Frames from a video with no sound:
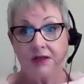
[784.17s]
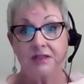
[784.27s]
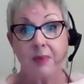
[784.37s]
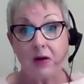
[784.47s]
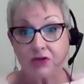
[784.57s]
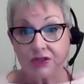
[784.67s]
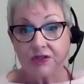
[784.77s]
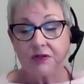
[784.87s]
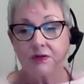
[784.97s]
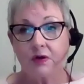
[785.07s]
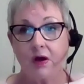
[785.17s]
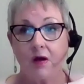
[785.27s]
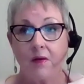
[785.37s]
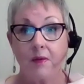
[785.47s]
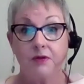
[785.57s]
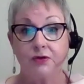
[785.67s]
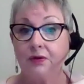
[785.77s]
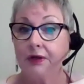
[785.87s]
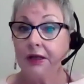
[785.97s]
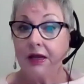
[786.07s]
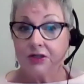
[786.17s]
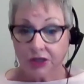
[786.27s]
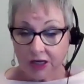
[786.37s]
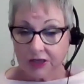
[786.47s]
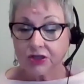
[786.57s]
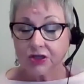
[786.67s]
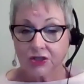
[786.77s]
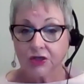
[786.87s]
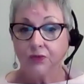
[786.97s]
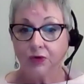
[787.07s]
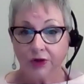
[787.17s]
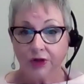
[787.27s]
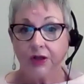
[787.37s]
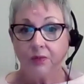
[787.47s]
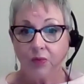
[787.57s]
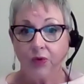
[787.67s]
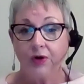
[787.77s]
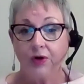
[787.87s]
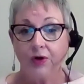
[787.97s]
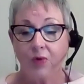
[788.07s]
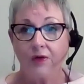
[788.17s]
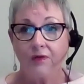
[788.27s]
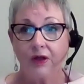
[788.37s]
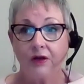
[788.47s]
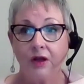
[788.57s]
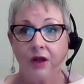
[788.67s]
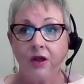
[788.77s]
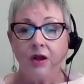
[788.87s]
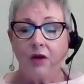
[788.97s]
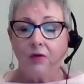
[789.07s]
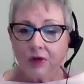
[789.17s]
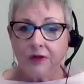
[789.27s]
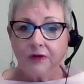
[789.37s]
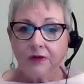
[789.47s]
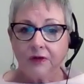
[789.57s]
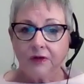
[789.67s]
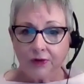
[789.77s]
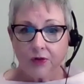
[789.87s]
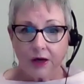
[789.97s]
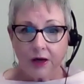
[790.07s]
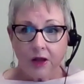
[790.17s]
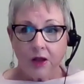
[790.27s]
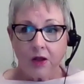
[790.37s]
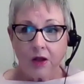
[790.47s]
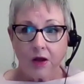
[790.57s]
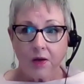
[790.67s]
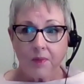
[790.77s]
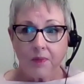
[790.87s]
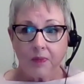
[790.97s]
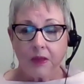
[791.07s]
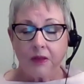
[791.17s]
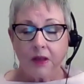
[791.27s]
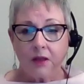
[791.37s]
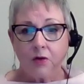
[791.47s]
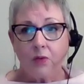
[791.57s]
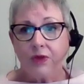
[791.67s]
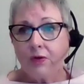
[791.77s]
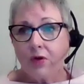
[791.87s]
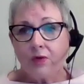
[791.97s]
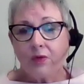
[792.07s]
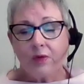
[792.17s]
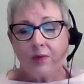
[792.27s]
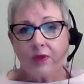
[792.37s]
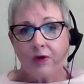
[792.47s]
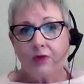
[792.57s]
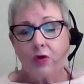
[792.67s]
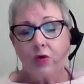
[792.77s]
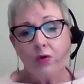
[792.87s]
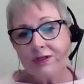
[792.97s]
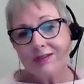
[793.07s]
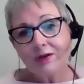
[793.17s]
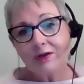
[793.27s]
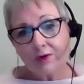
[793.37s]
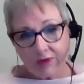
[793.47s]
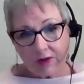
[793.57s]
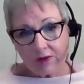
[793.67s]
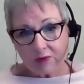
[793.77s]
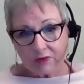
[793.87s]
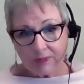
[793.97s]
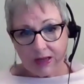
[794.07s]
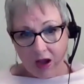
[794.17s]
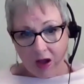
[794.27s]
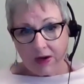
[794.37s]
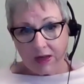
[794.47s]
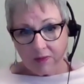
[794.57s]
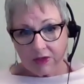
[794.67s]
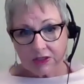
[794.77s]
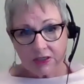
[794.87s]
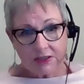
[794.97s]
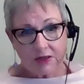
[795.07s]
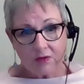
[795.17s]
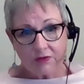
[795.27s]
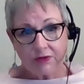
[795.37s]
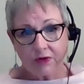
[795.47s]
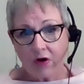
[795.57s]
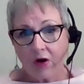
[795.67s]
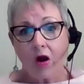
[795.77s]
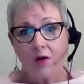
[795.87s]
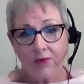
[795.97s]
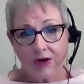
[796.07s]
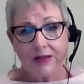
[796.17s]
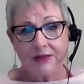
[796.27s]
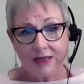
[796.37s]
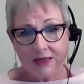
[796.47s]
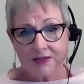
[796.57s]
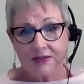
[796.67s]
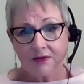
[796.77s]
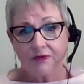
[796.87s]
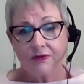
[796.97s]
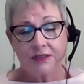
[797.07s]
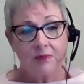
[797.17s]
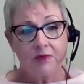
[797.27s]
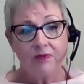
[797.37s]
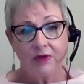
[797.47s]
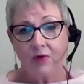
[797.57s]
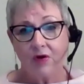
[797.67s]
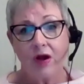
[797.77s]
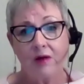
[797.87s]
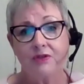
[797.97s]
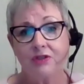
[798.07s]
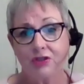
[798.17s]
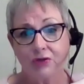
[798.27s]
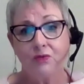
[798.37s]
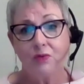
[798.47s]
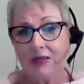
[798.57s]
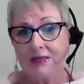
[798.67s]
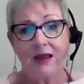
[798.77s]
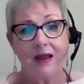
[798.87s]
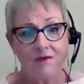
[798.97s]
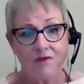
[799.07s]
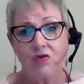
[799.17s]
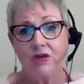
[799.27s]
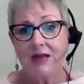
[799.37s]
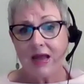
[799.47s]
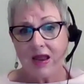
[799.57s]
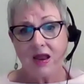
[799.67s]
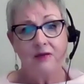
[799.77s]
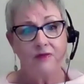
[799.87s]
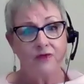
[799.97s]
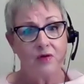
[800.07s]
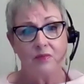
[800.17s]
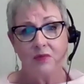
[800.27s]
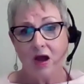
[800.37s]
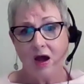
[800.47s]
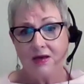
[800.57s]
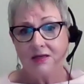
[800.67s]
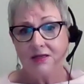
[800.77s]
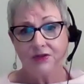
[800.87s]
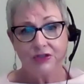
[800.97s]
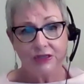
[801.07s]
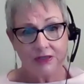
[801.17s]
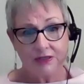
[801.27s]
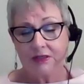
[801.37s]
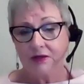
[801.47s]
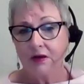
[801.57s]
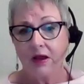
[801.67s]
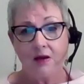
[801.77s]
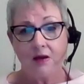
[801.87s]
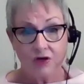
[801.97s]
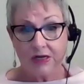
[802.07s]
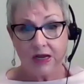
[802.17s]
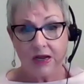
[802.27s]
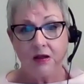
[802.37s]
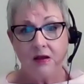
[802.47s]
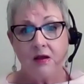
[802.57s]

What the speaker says: espouses. Certainly, education is a really important part of it. I really feel that the courses that are available to become an image consultant are pretty intensive. Some of them are up to 2 weeks every day, from 9 till 6 every day.